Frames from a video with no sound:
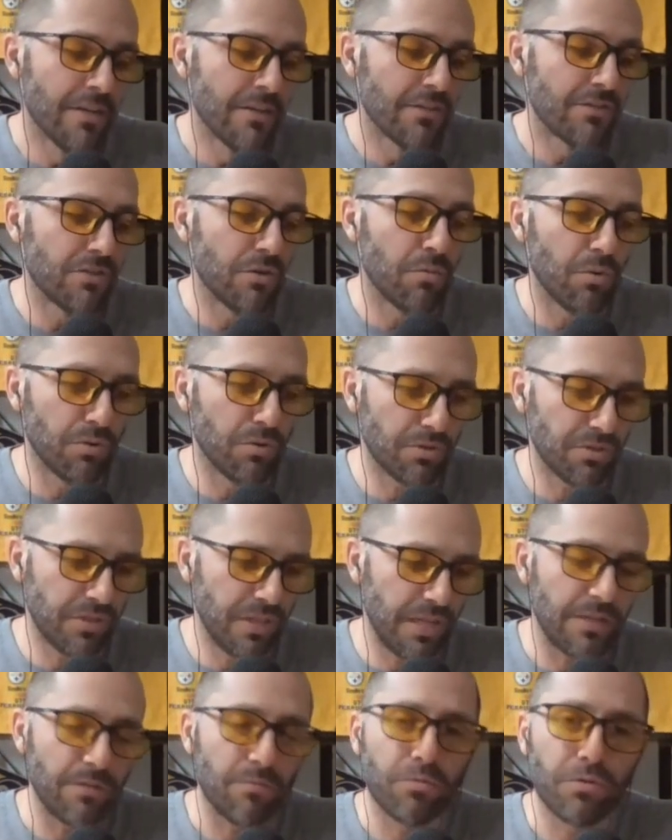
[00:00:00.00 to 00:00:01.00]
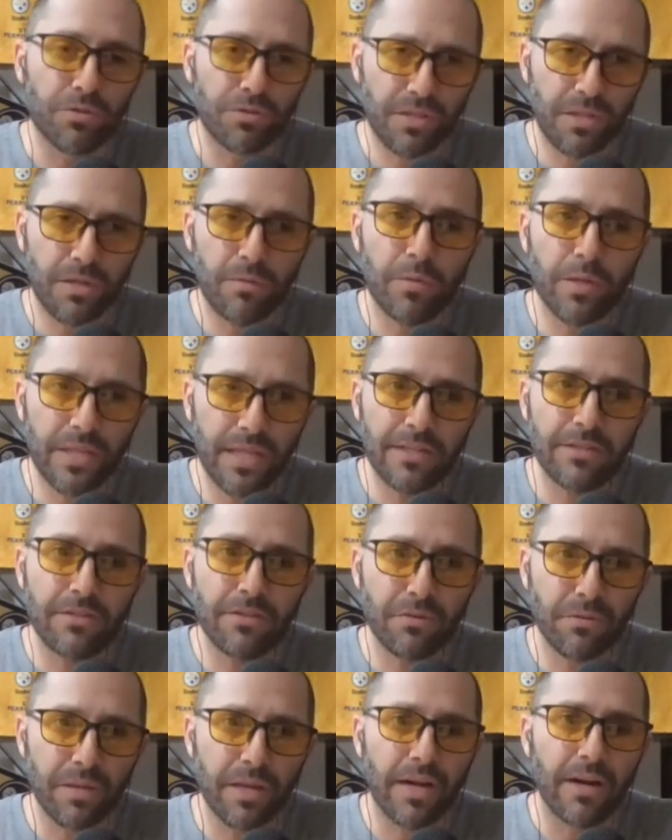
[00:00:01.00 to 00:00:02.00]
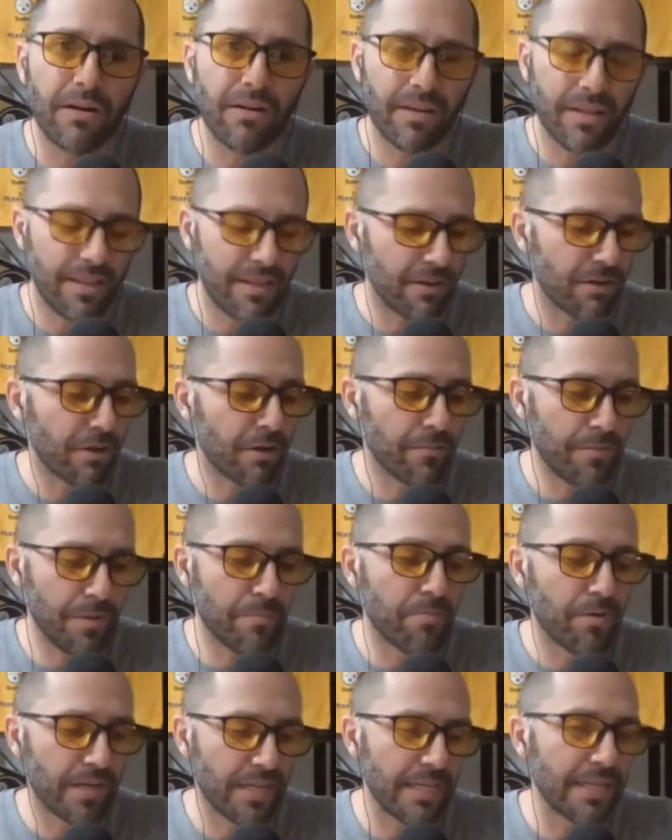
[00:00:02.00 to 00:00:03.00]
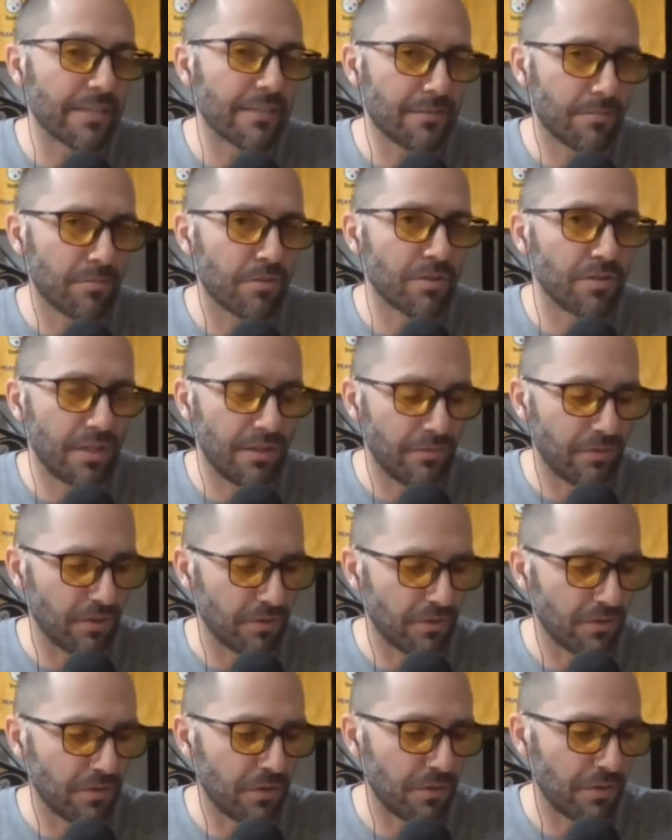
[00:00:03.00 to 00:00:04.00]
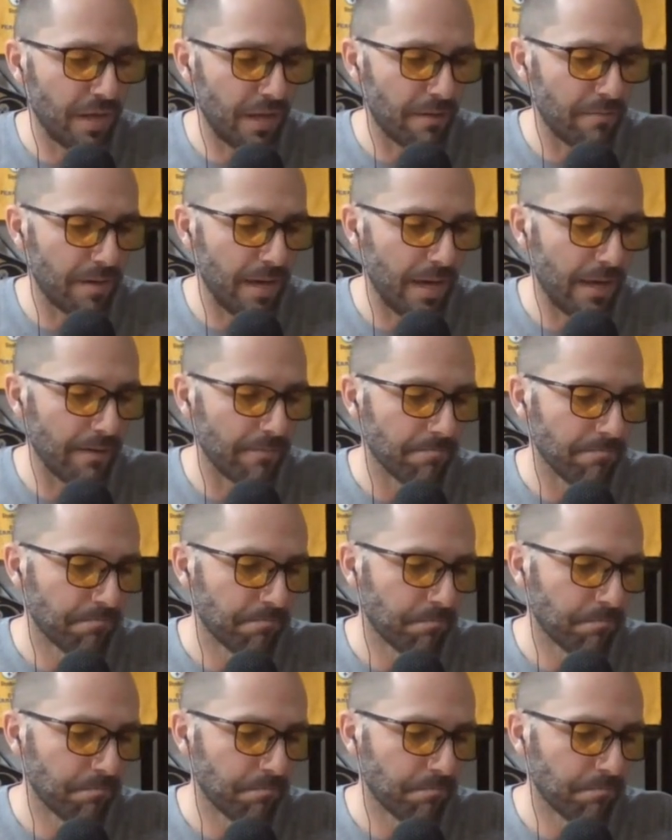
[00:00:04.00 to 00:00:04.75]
So we'll see. We'll see what they do there. They're going to be bringing in some receivers, no doubt about it.